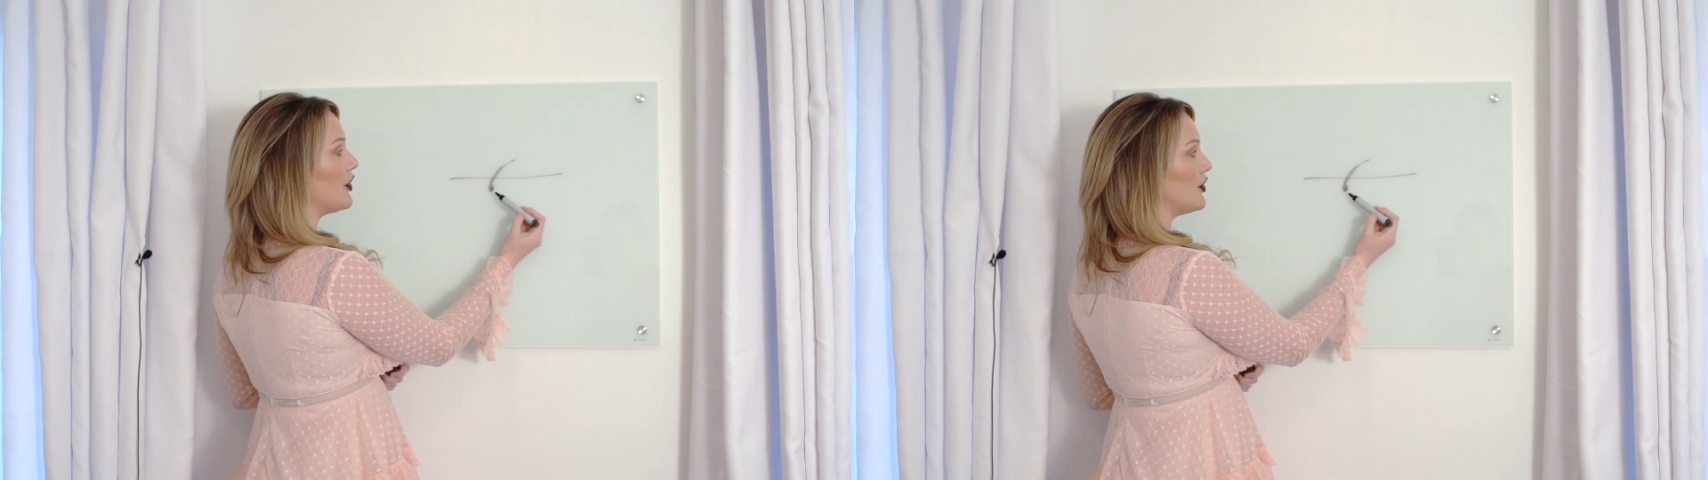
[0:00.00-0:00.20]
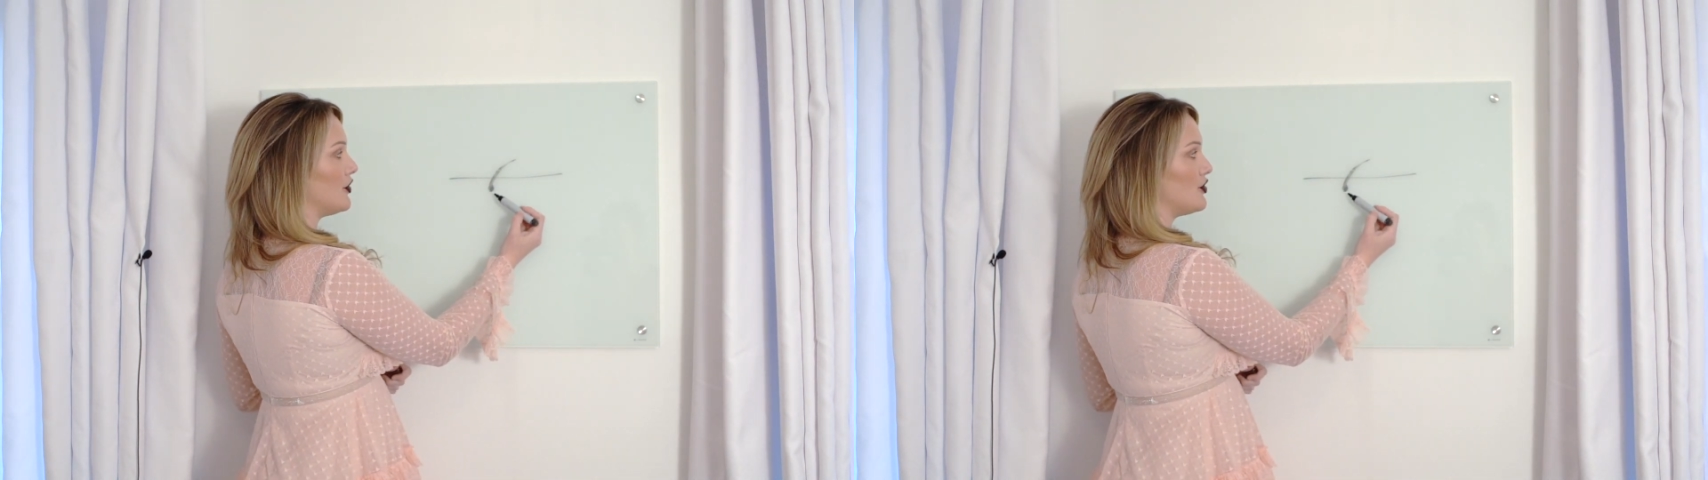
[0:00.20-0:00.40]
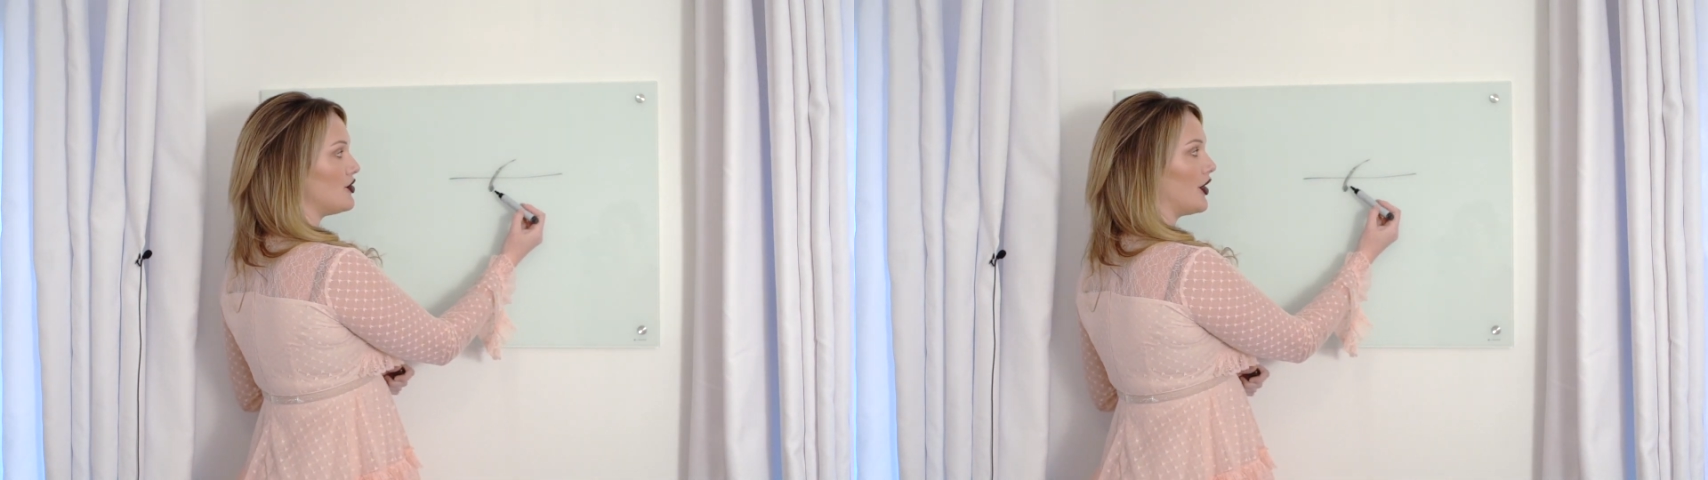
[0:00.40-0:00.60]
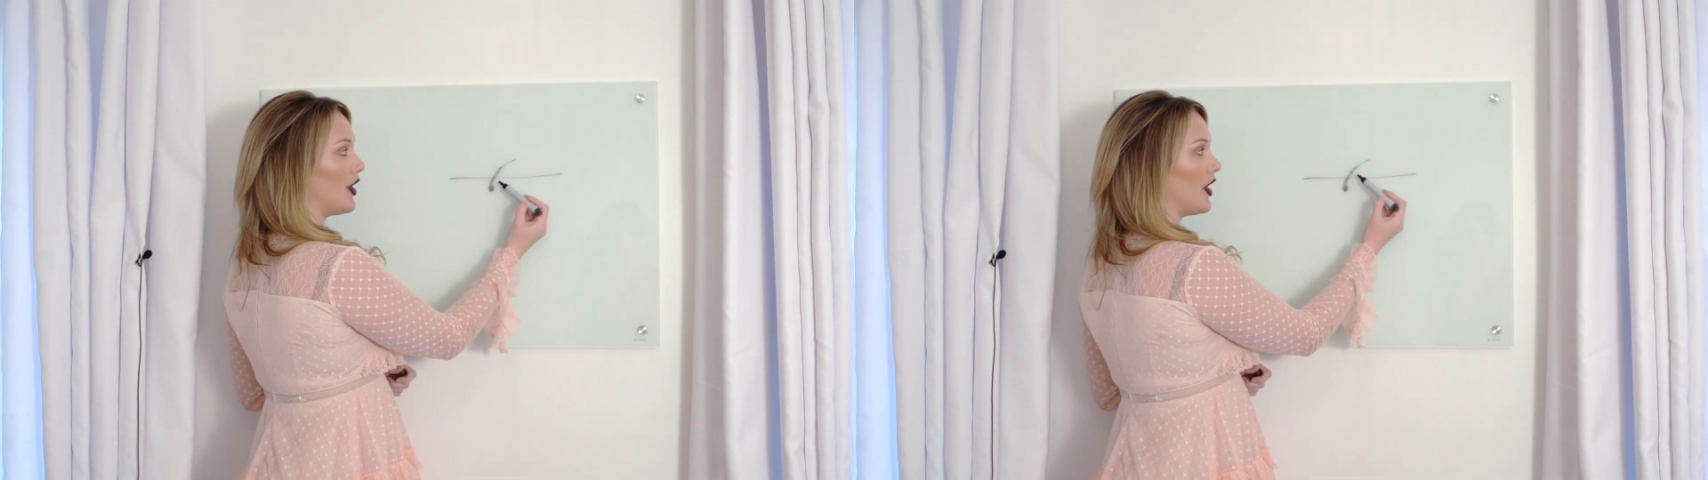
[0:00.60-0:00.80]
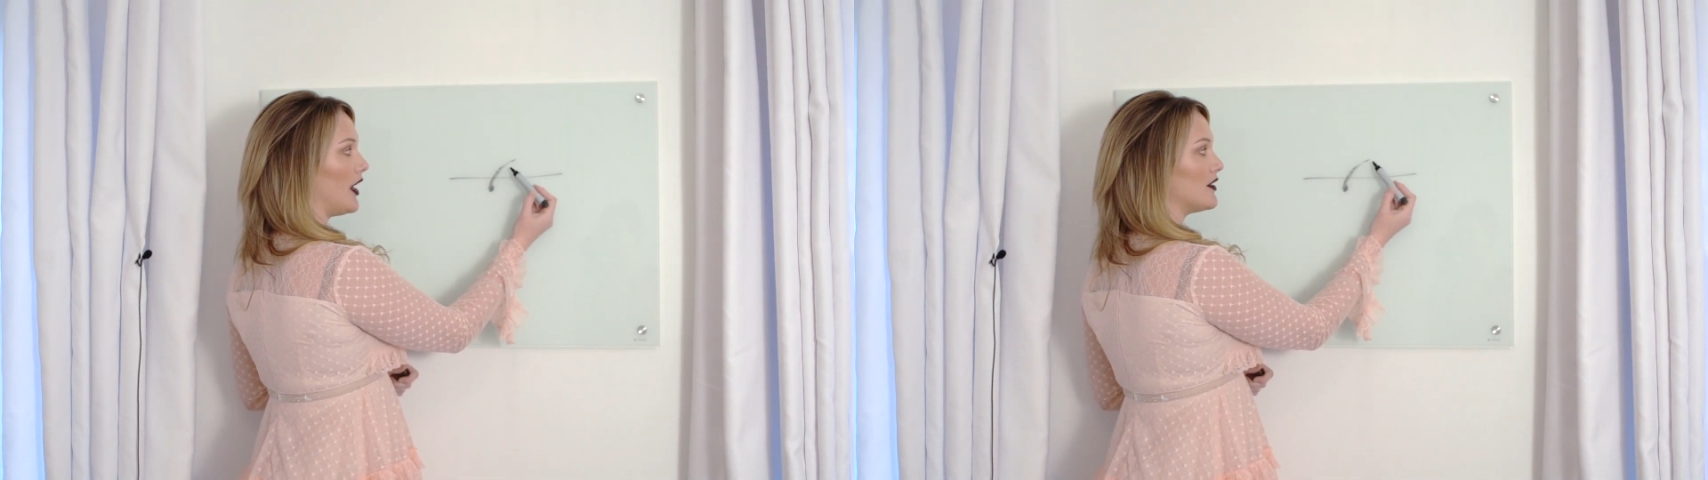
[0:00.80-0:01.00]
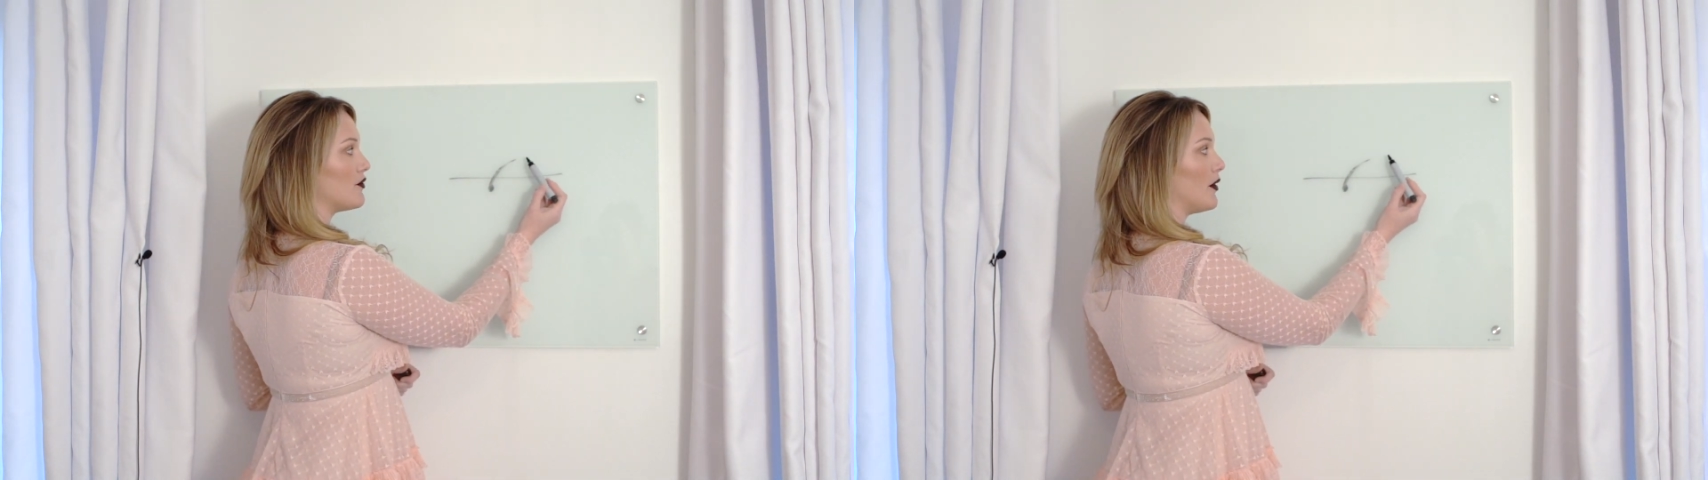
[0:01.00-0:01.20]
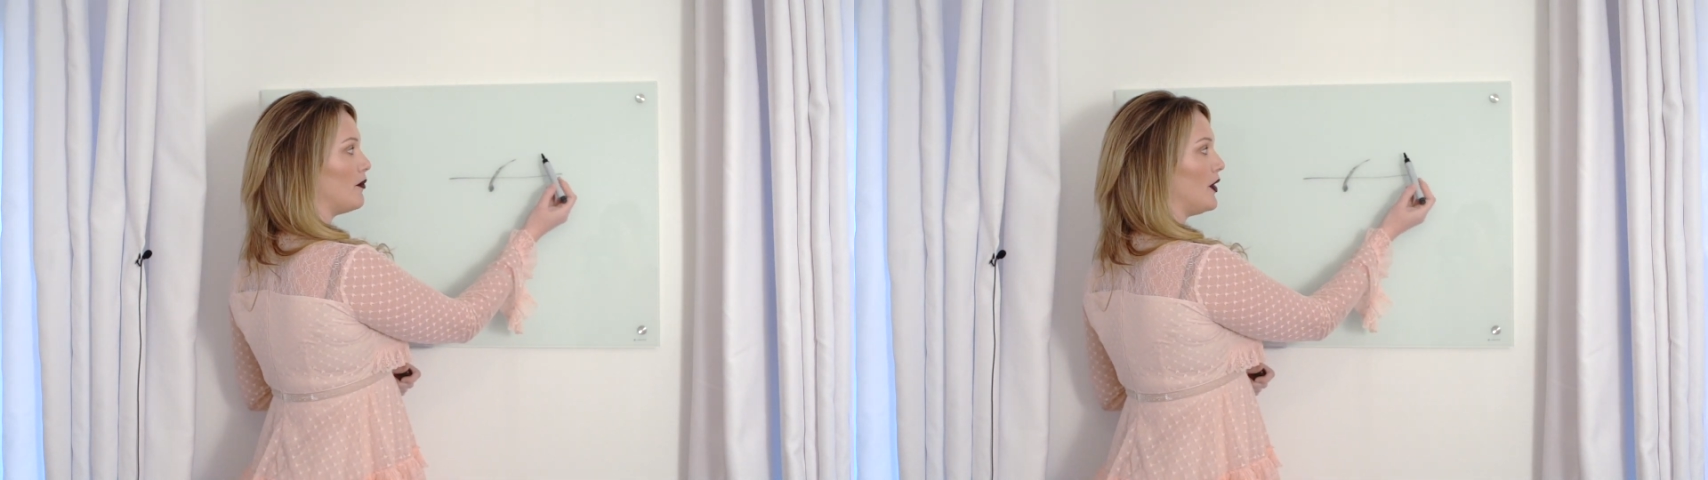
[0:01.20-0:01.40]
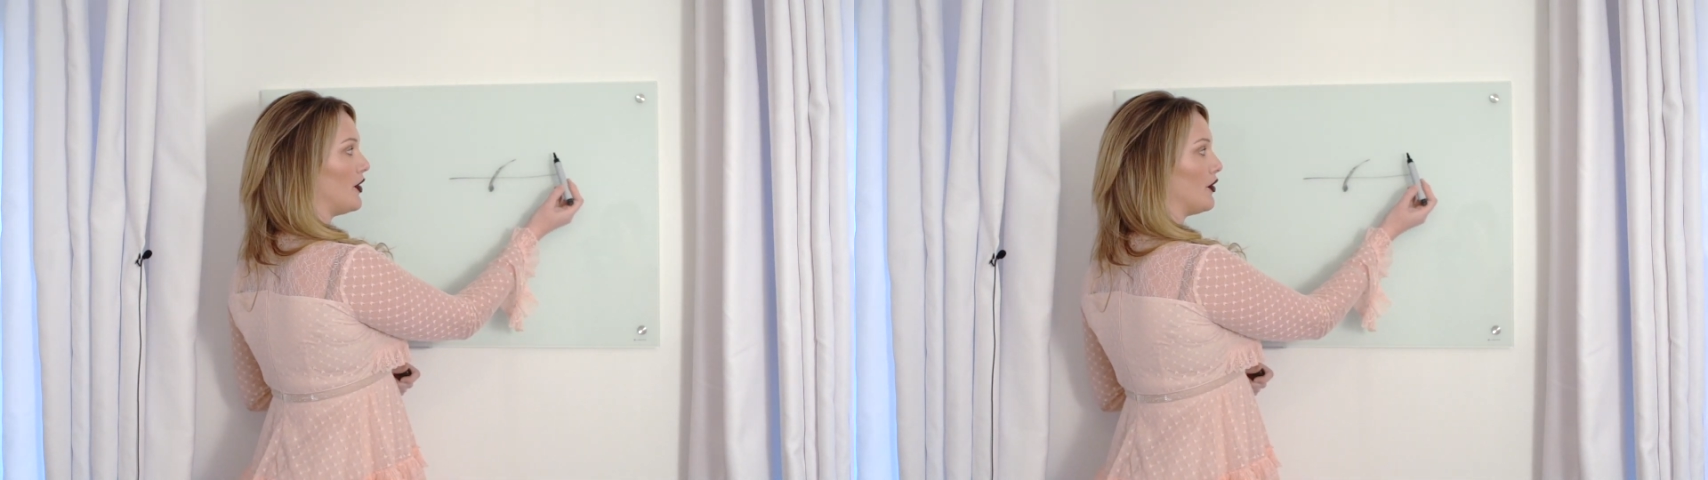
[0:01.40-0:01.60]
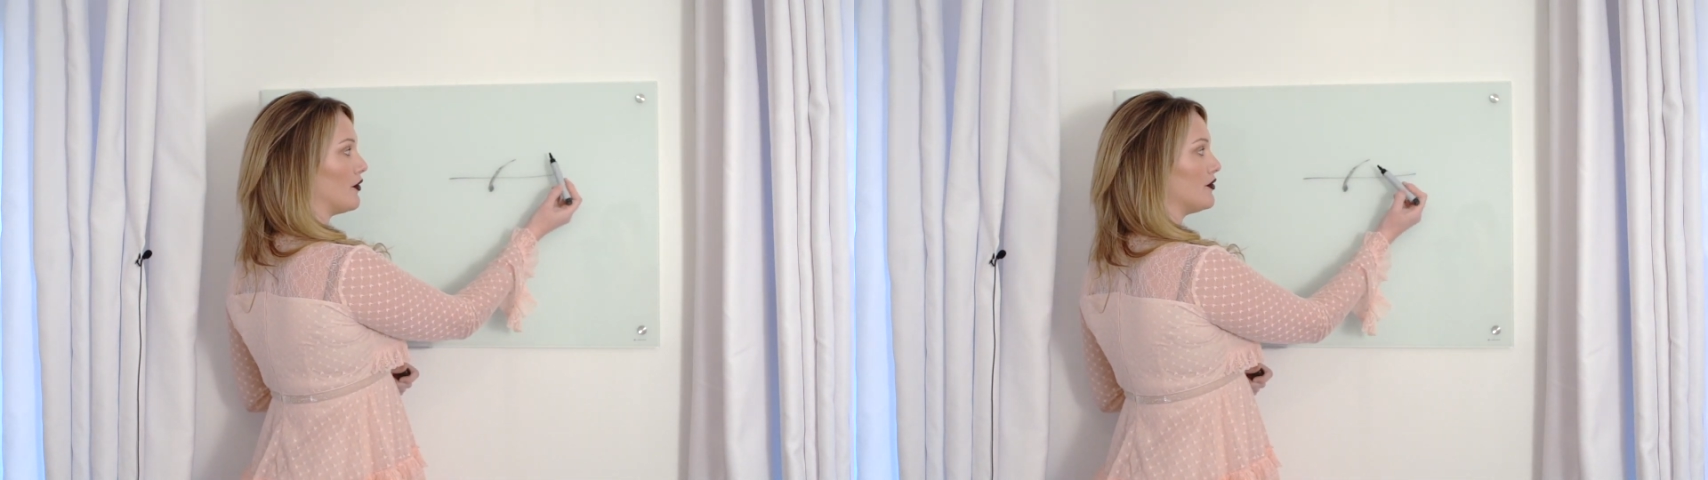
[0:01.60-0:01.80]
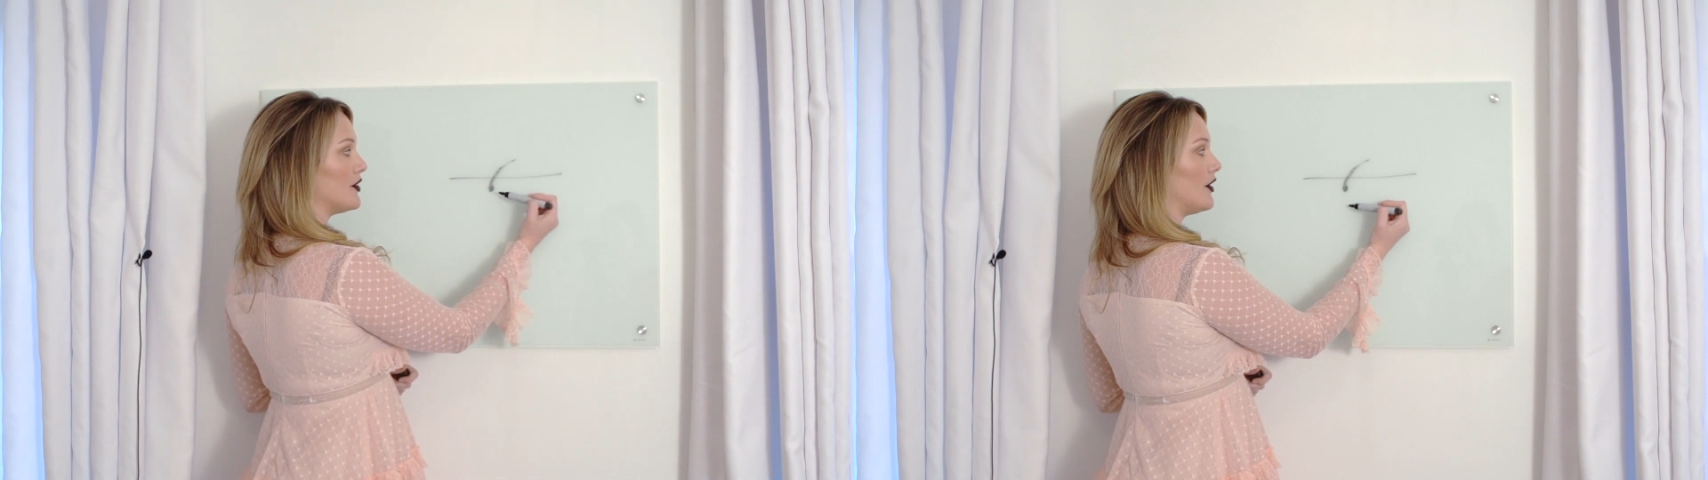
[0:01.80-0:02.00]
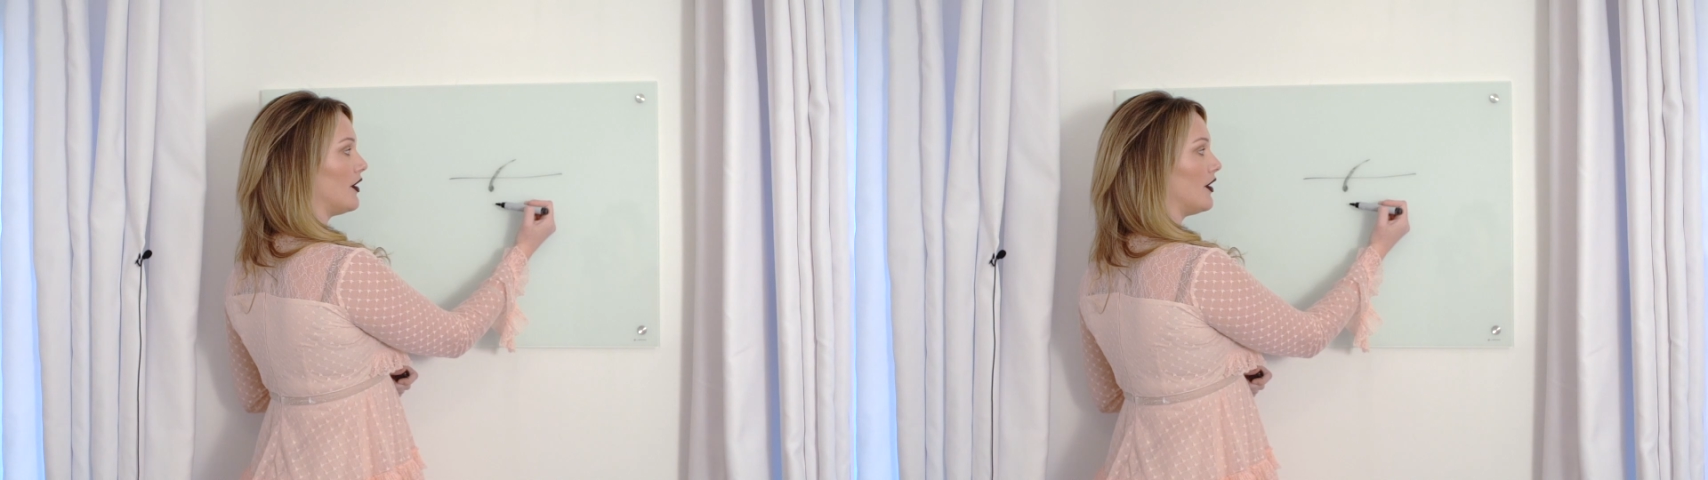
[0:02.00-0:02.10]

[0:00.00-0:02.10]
the sugar is removed,